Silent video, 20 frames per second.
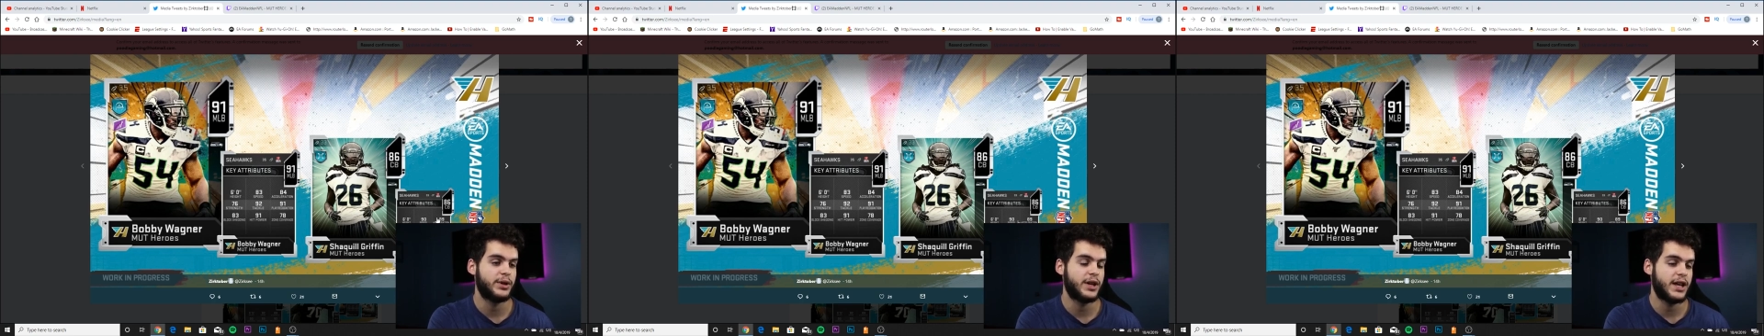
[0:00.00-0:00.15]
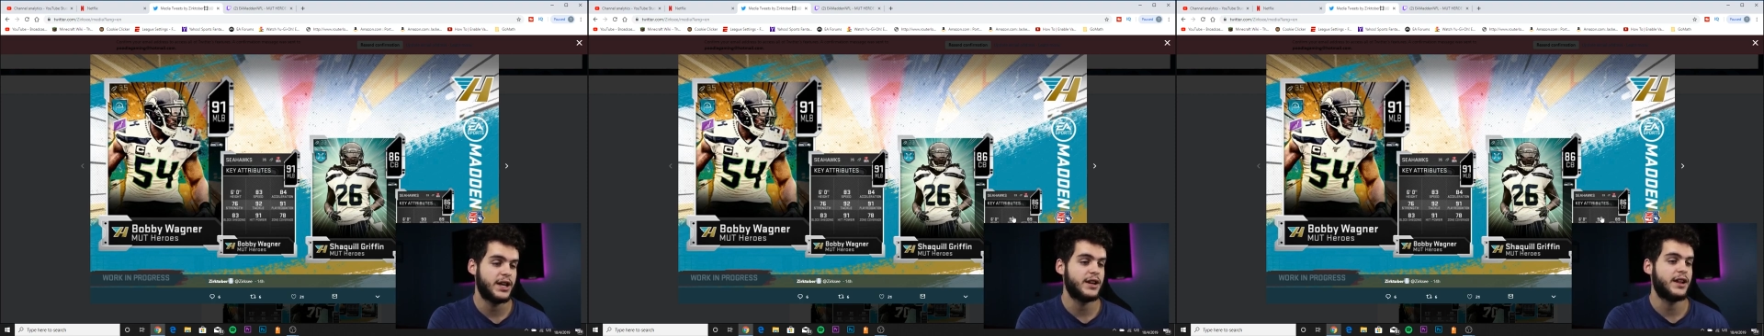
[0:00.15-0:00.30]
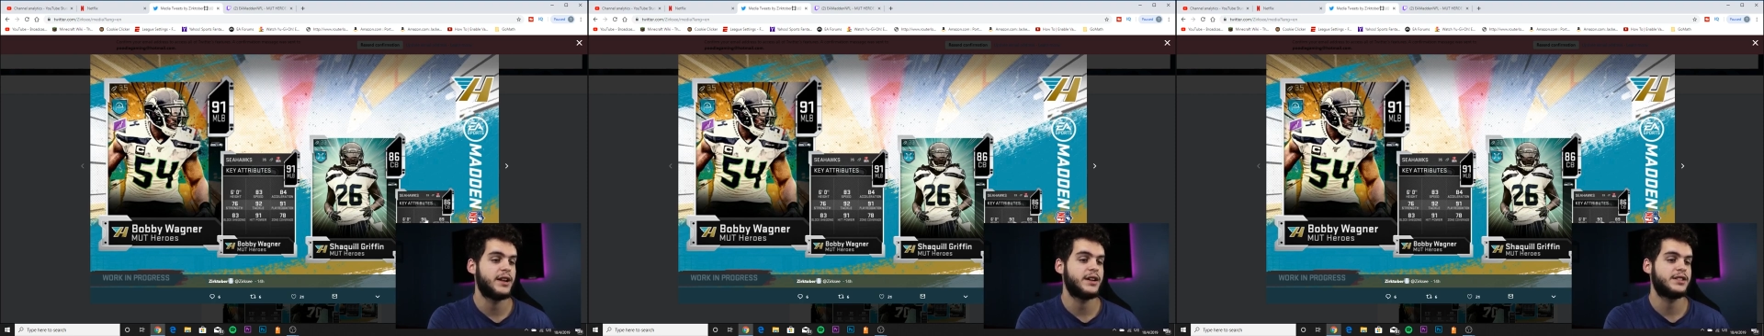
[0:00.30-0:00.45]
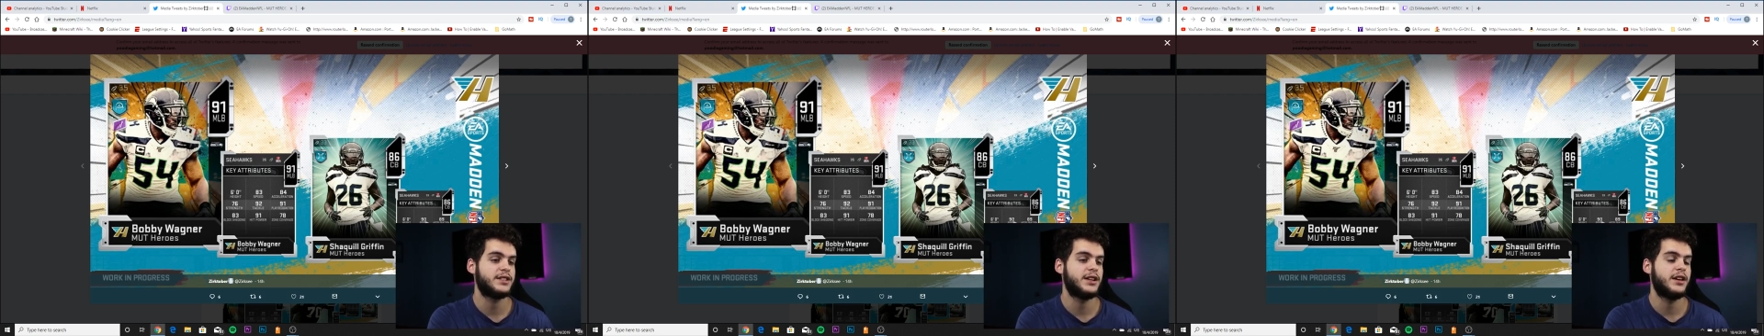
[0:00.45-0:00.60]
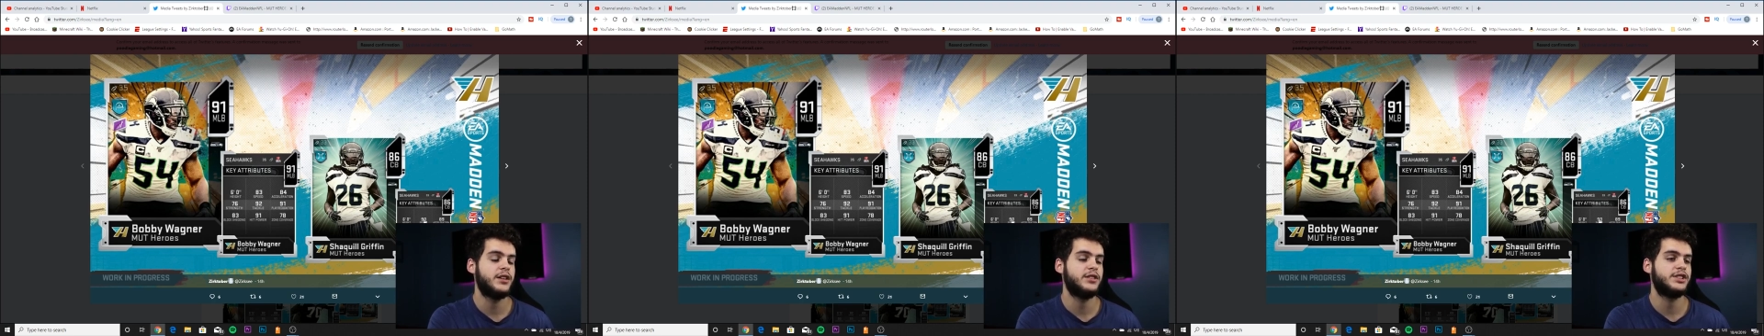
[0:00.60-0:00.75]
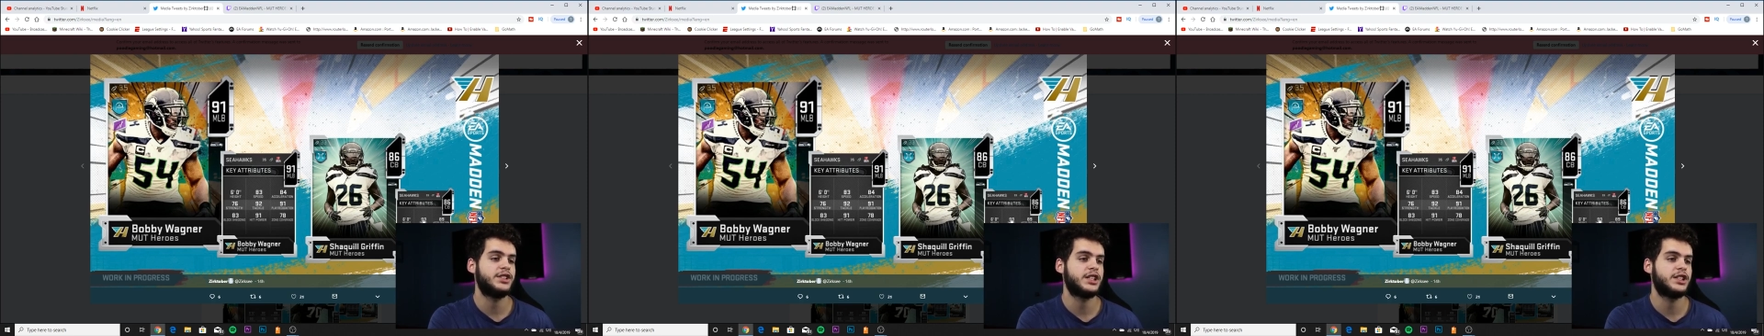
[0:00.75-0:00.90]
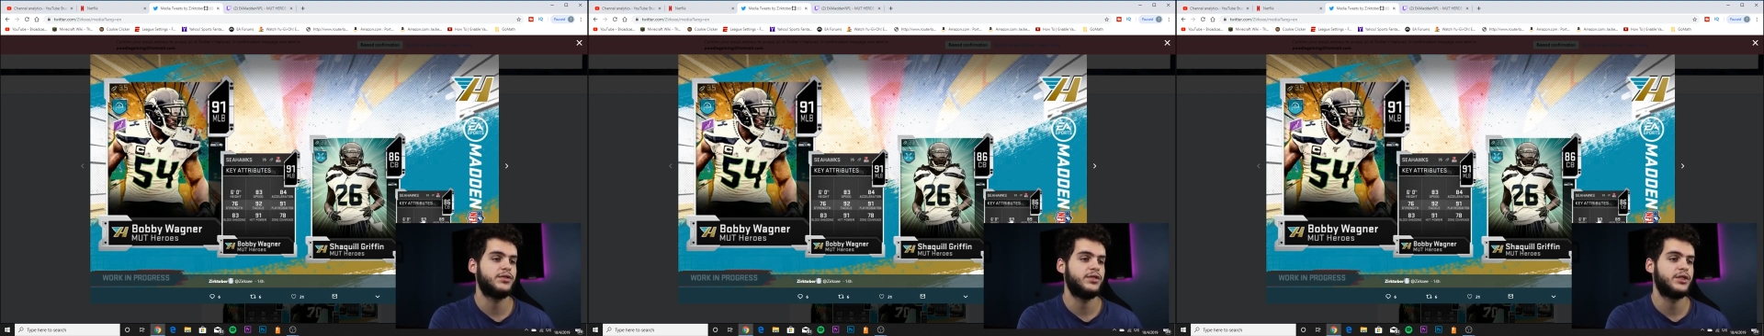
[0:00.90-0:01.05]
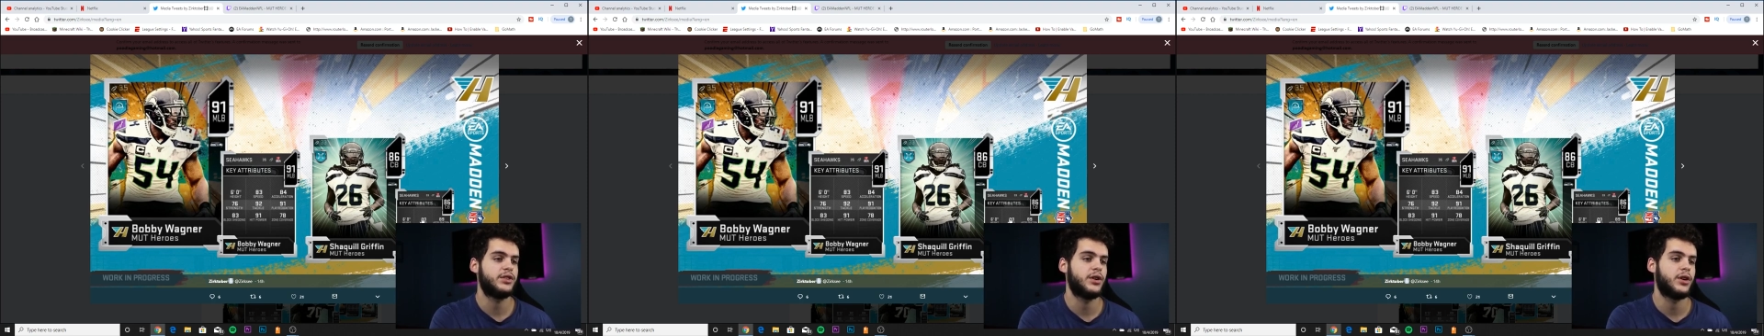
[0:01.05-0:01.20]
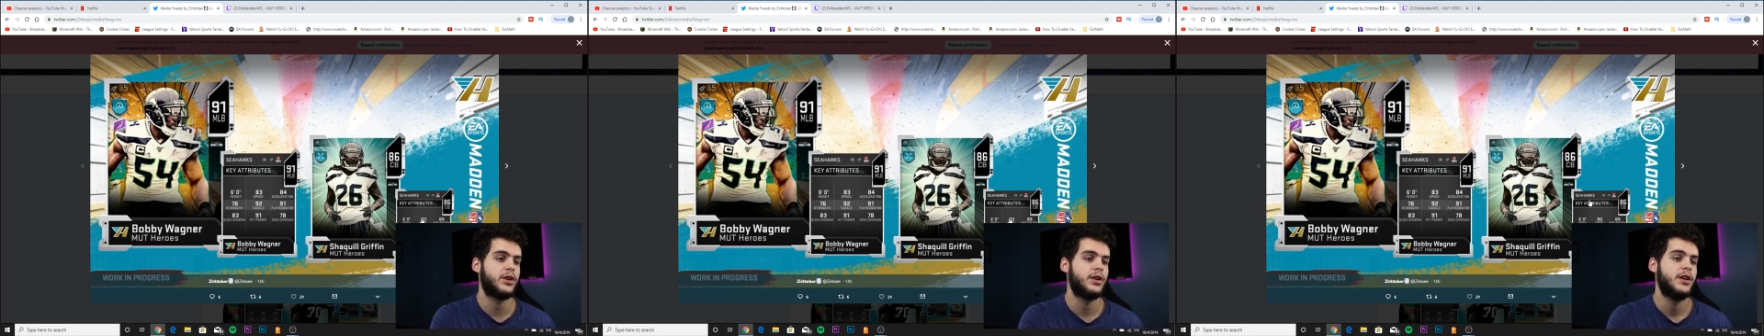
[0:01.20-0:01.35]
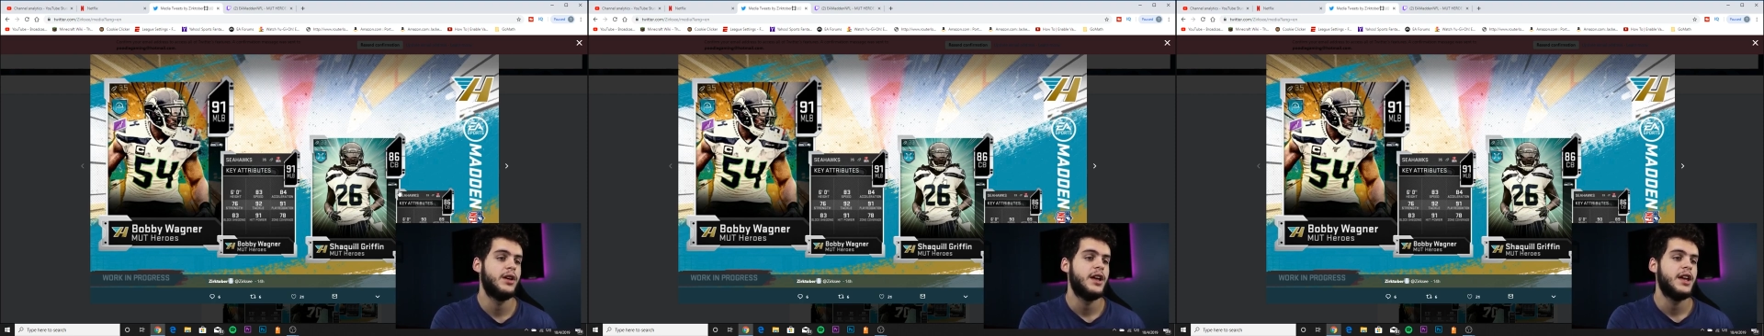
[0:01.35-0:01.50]
89 excel, 6 feet
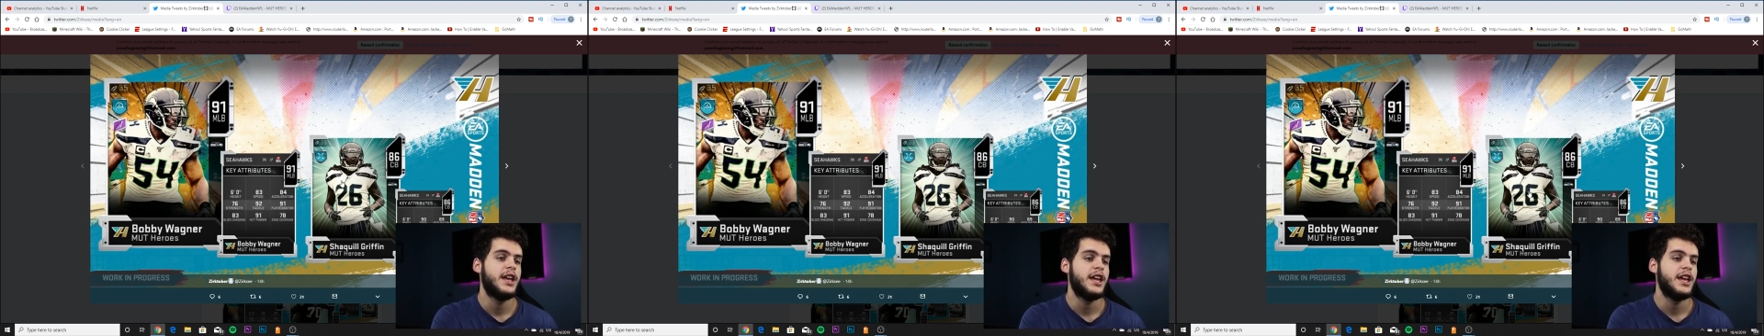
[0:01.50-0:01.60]
tall.